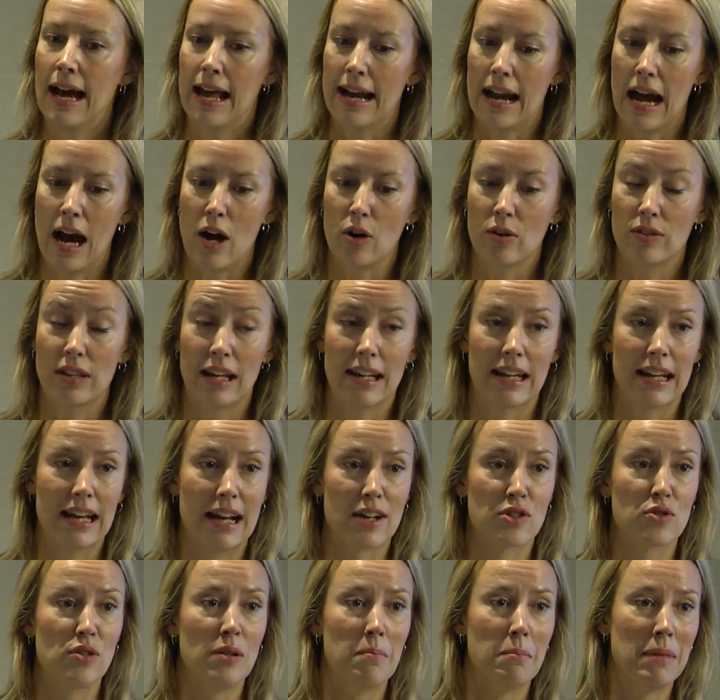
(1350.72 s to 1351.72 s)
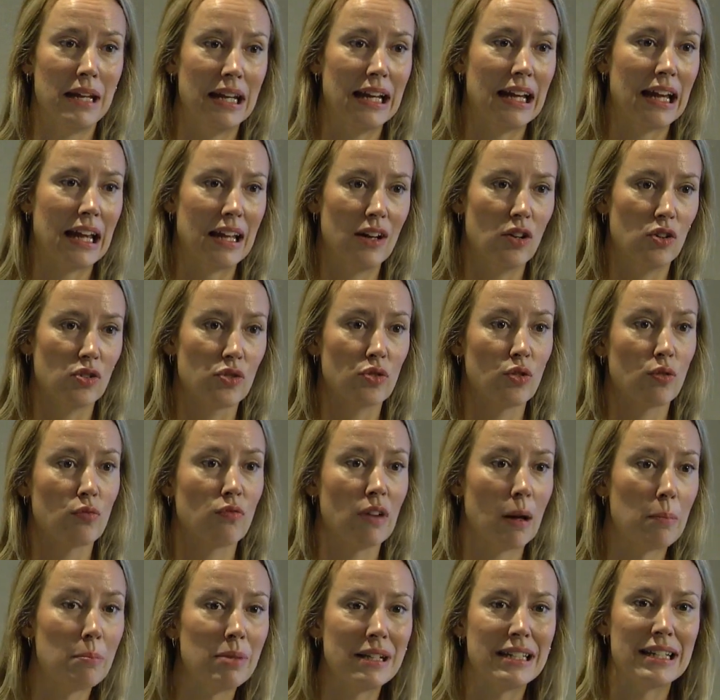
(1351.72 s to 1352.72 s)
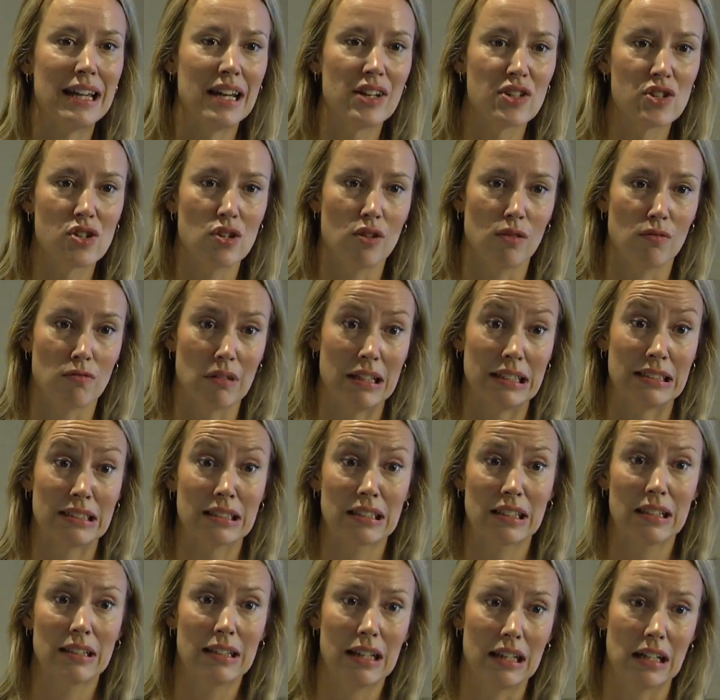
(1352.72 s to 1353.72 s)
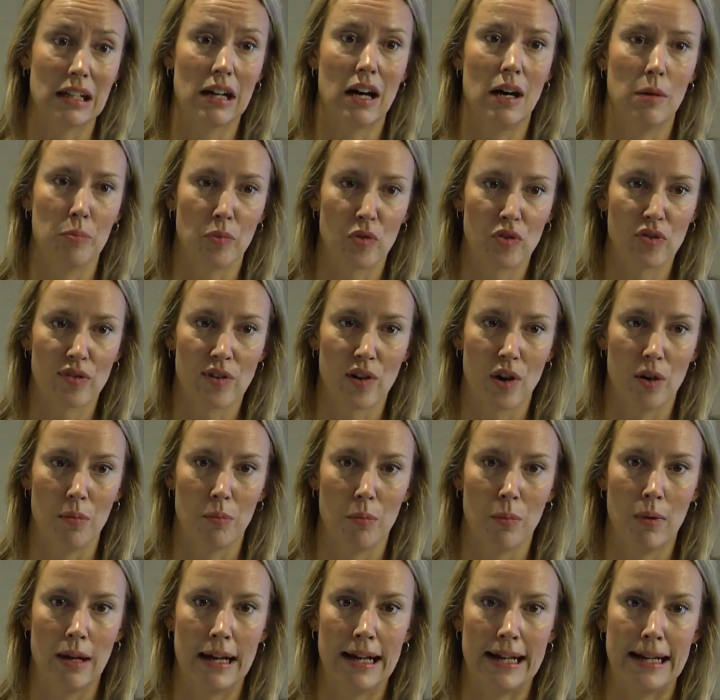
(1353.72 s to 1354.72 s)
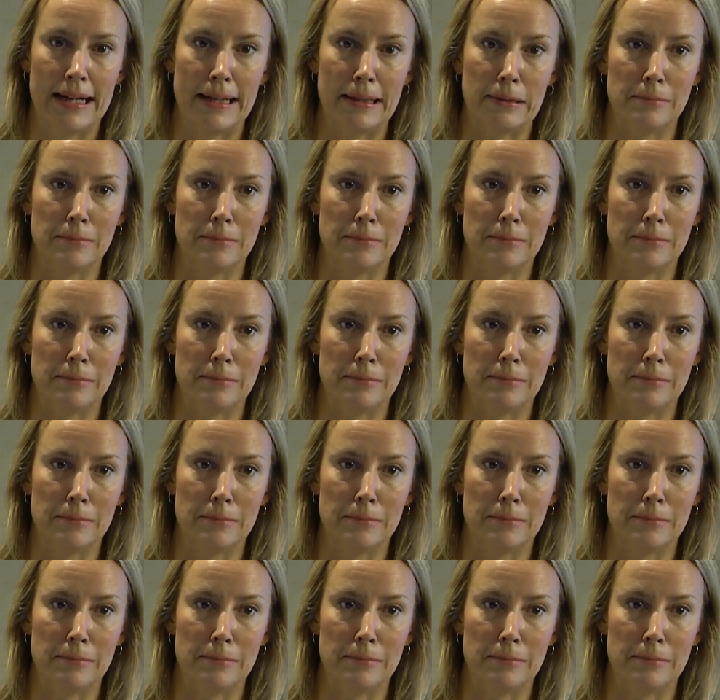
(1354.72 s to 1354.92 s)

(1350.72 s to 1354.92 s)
and how they can actually mitigate also reputational risk that comes from